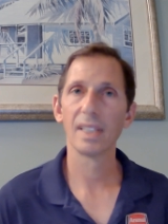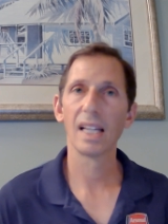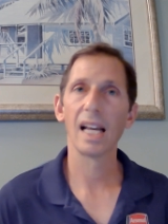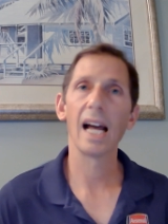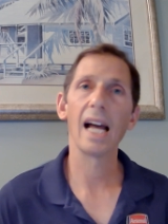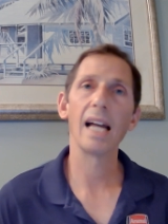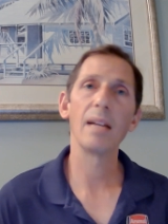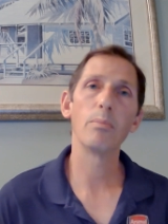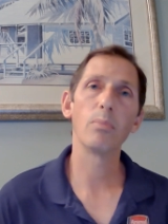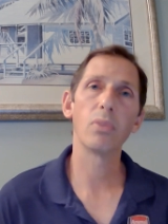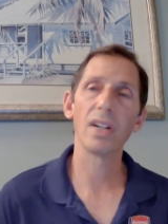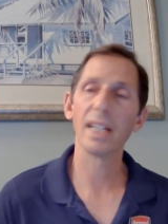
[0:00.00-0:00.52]

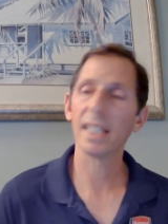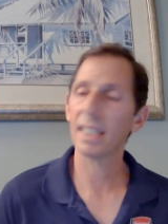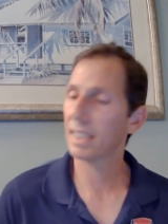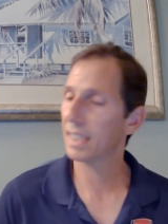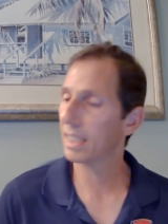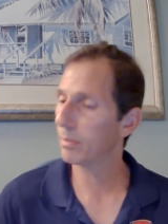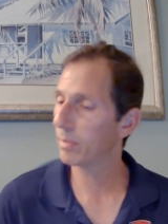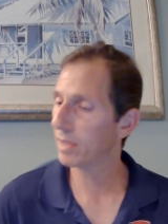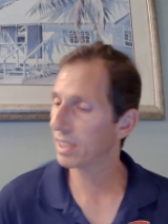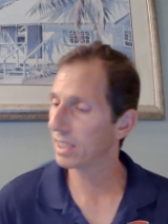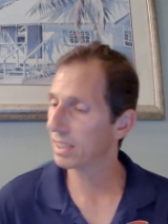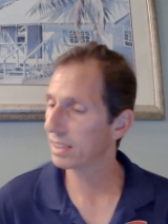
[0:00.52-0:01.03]
I'd break
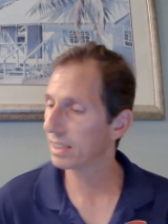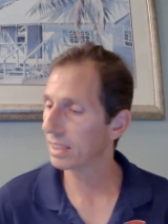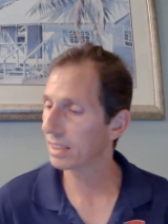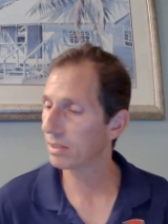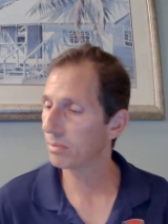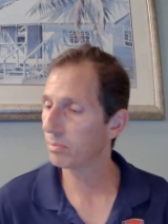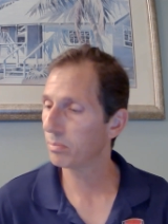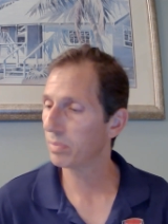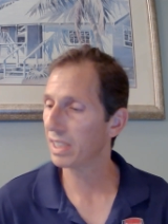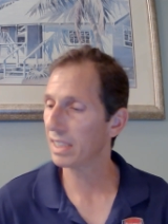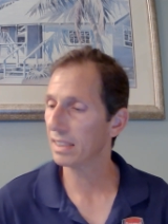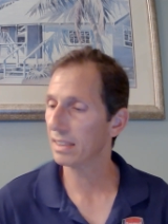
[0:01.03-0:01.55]
them into
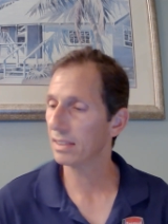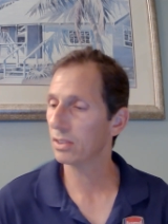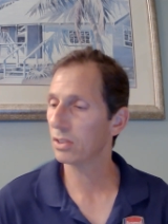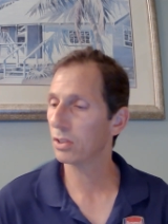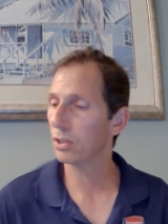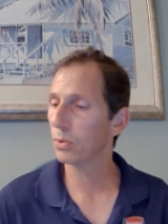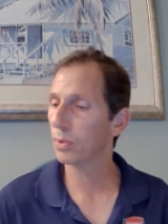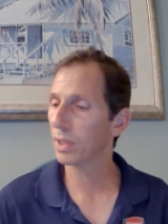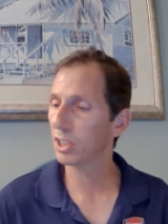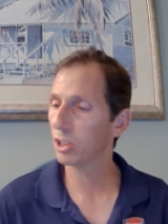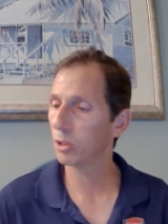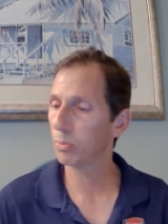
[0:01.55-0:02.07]

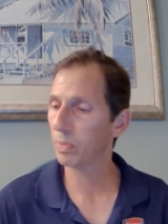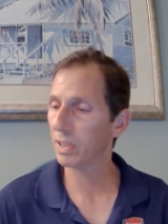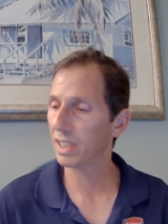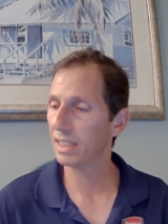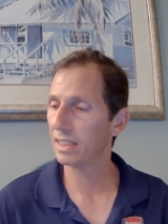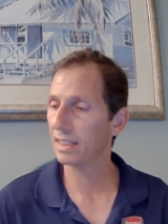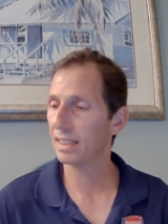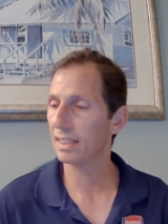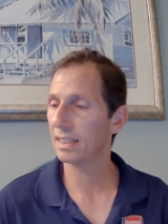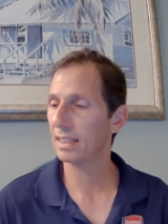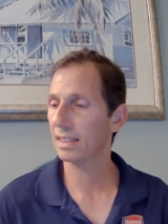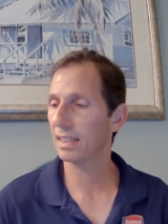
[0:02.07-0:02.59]
two-inch
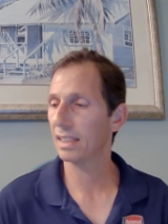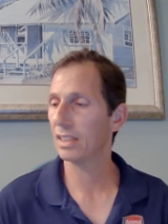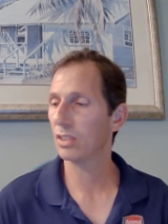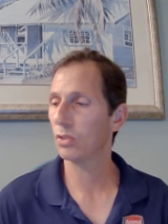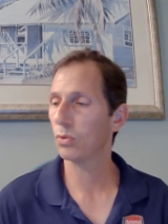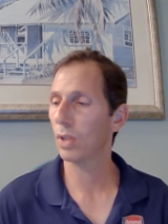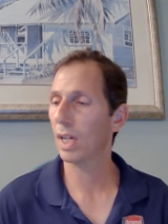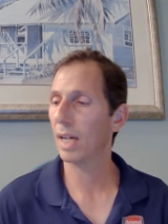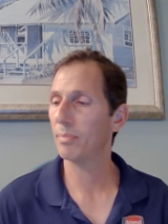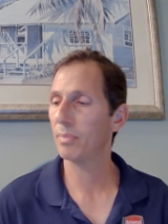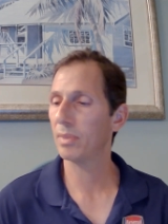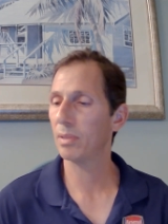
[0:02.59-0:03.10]
pieces and
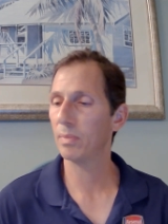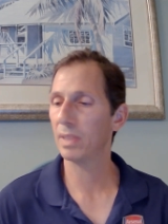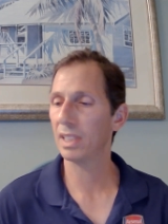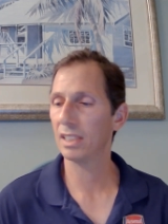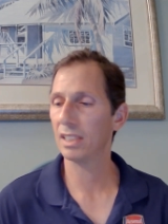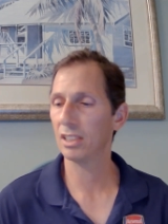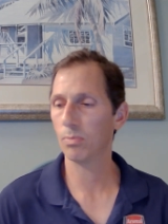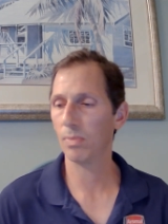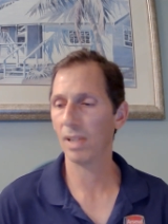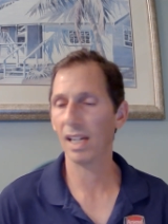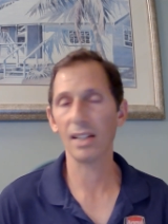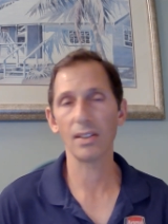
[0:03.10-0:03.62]
drop them in
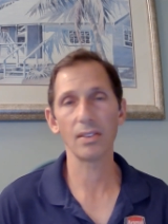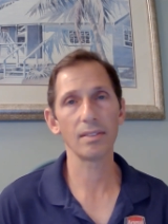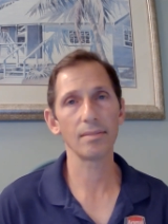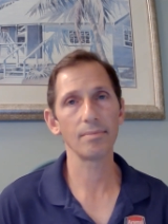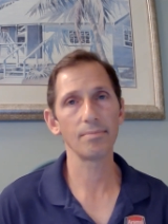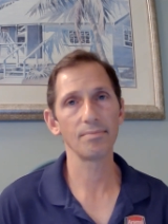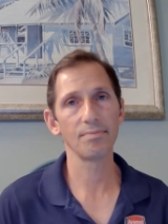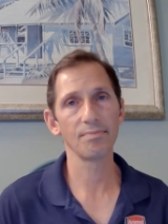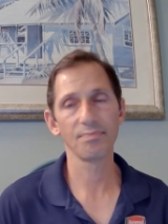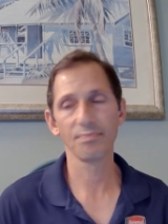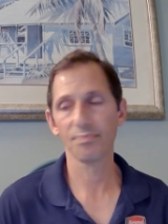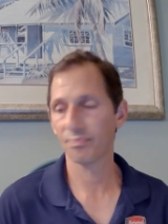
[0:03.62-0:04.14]
his mouth.
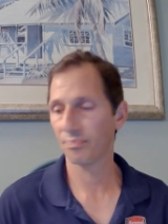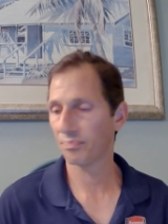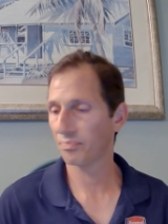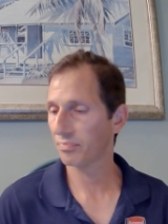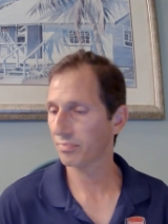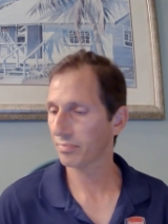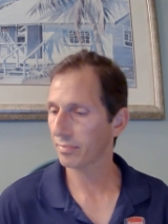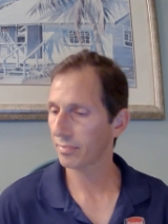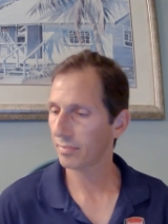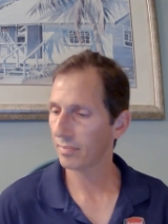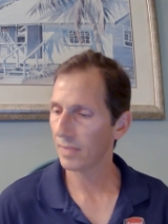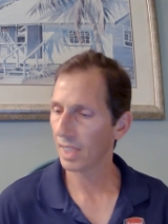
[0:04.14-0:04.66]

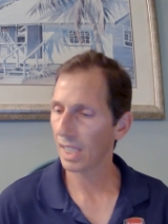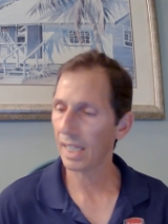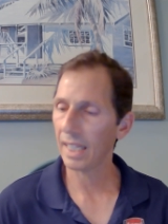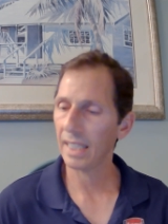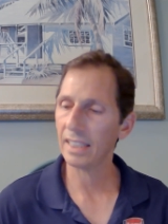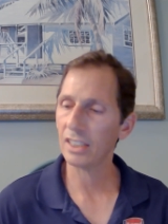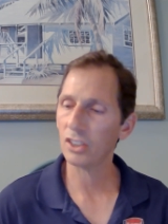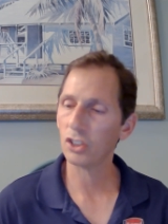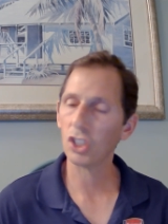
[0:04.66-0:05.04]
His